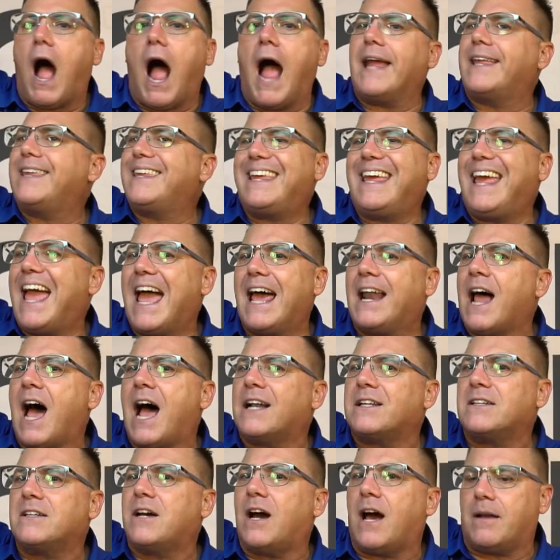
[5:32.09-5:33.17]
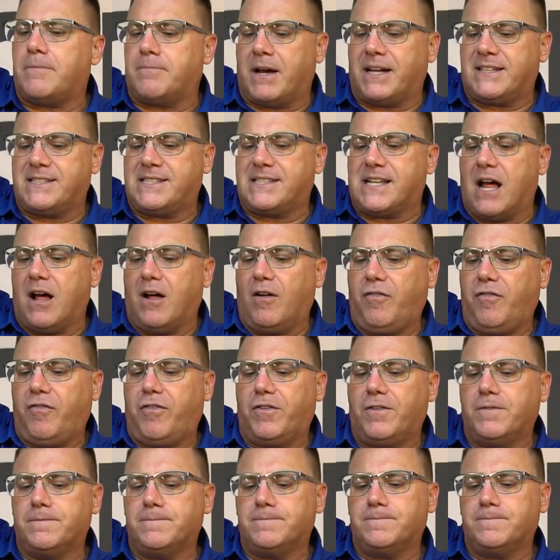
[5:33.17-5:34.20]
I cannot cut myself.